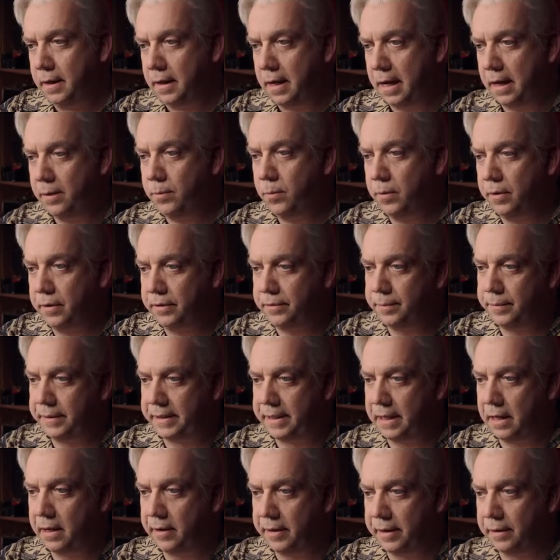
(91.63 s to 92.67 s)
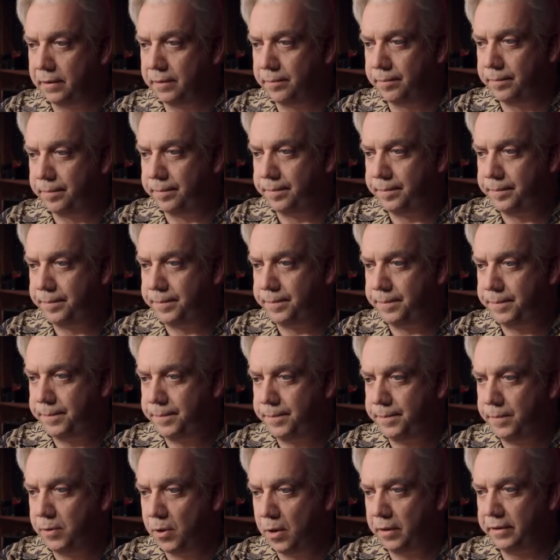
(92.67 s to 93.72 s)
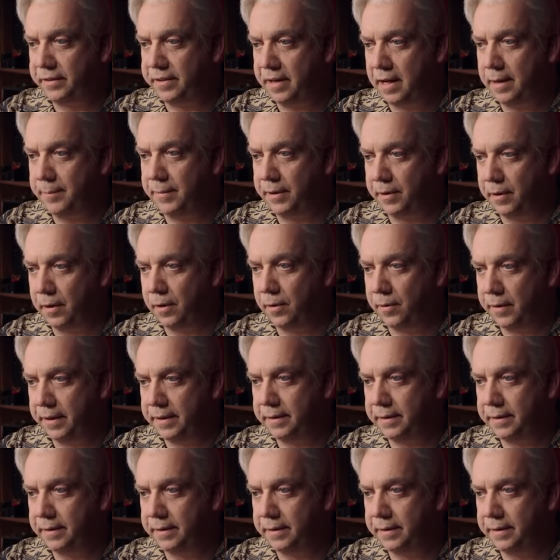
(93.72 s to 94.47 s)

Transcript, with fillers: I worked with Gary a long time ago,